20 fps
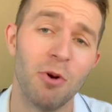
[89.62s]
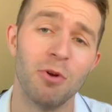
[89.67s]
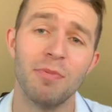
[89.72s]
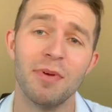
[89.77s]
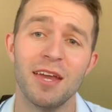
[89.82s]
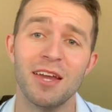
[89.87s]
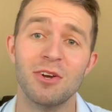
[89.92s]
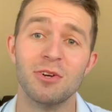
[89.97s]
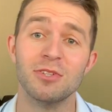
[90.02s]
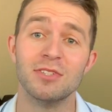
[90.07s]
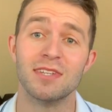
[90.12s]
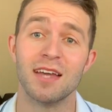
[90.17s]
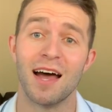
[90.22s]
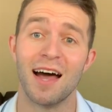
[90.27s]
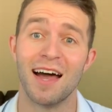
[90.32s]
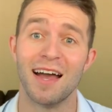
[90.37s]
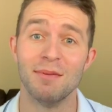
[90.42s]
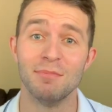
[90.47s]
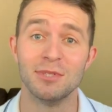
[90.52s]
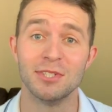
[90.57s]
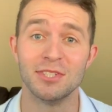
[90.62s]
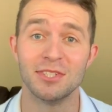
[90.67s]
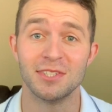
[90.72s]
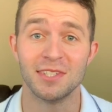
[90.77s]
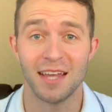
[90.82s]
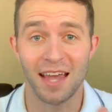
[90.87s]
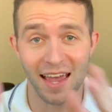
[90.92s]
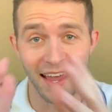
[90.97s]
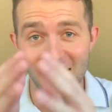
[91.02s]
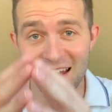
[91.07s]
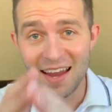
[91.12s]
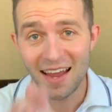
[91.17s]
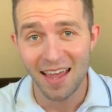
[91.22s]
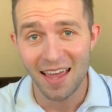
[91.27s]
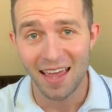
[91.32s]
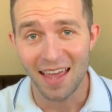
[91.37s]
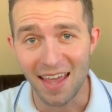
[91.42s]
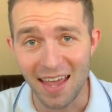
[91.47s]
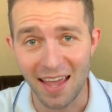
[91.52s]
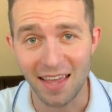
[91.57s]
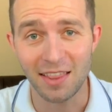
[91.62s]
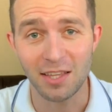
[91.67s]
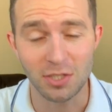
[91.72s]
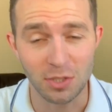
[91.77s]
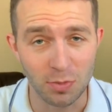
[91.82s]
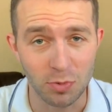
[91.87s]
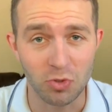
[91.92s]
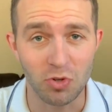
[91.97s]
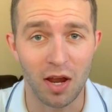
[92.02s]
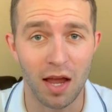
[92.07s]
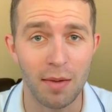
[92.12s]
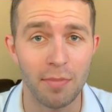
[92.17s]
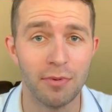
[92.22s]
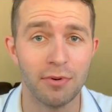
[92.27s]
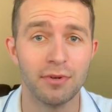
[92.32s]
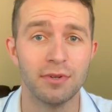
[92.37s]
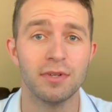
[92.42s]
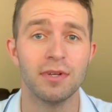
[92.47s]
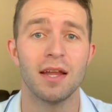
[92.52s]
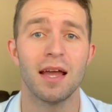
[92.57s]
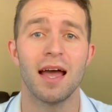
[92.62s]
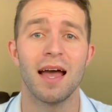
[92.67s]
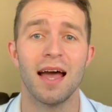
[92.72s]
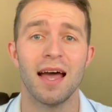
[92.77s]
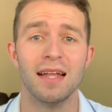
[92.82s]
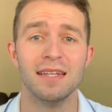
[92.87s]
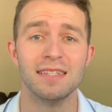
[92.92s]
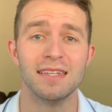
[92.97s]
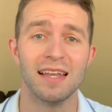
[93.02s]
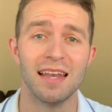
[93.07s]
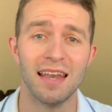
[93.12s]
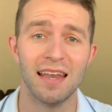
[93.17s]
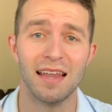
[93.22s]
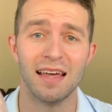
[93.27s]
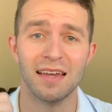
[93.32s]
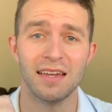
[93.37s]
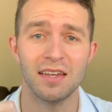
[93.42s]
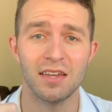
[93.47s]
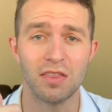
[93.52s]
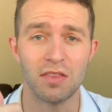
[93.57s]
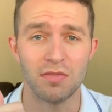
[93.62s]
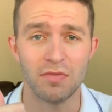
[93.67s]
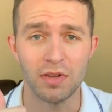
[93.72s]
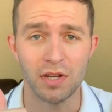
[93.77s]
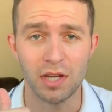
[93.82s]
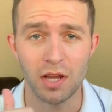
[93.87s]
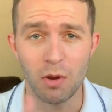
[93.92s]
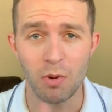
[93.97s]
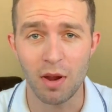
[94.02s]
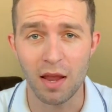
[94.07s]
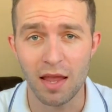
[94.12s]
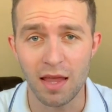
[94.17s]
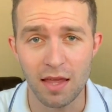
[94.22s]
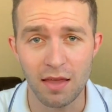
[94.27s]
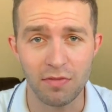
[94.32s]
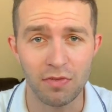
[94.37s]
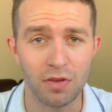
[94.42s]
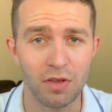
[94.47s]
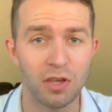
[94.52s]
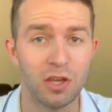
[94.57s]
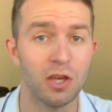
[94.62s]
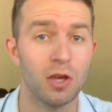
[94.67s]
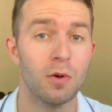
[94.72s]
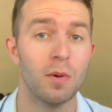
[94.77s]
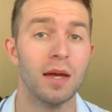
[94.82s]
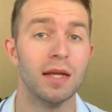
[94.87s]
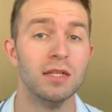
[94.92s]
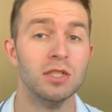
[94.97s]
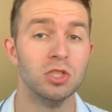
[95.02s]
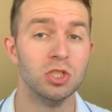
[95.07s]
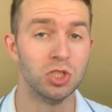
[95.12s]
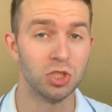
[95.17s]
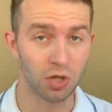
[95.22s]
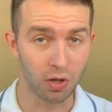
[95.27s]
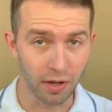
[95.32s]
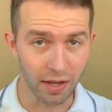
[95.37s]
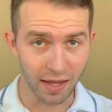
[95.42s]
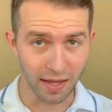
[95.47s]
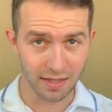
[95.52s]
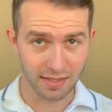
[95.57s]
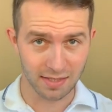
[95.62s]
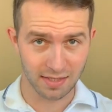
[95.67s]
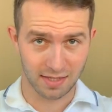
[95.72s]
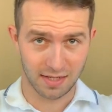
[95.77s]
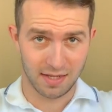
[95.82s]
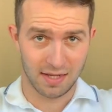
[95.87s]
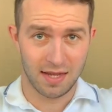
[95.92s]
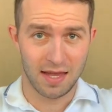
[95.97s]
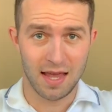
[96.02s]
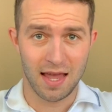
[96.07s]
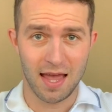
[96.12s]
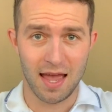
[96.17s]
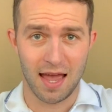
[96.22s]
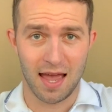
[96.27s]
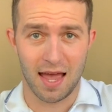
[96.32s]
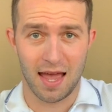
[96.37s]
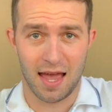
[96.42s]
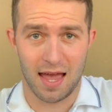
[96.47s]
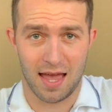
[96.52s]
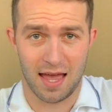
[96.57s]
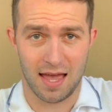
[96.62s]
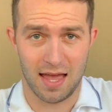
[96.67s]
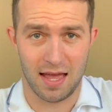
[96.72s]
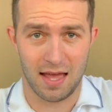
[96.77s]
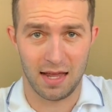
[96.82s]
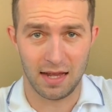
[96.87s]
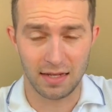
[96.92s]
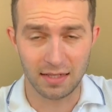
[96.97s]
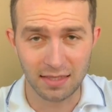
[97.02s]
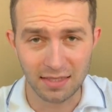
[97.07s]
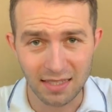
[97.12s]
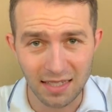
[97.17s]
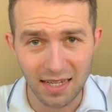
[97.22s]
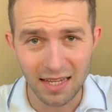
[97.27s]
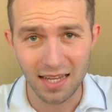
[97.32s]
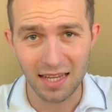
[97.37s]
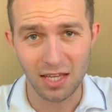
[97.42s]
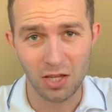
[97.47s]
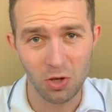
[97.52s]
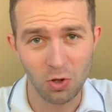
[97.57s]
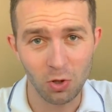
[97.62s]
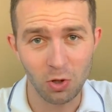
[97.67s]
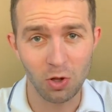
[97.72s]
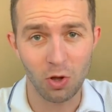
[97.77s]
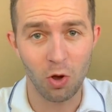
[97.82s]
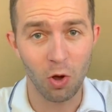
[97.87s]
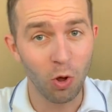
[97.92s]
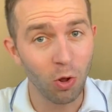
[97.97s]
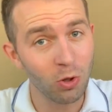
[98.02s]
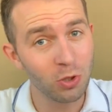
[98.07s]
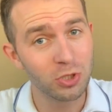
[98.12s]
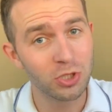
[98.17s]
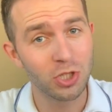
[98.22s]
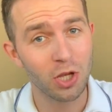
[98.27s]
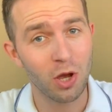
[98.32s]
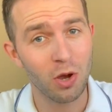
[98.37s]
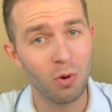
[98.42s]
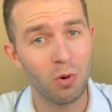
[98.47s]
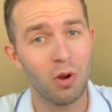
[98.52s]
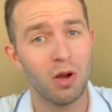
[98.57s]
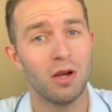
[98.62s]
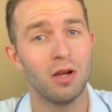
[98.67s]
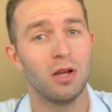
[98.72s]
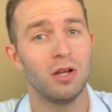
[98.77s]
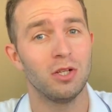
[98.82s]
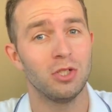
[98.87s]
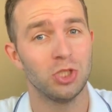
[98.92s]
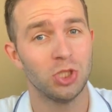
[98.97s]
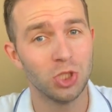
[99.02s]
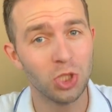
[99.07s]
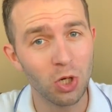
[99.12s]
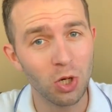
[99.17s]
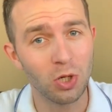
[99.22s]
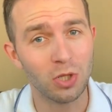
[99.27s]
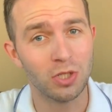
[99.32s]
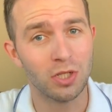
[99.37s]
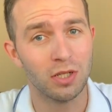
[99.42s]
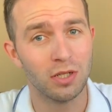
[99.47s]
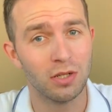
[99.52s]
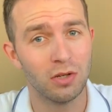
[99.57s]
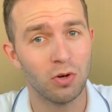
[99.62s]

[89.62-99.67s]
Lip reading: would be a good time to say hit the subscribe button and like the video if you enjoy it, and you should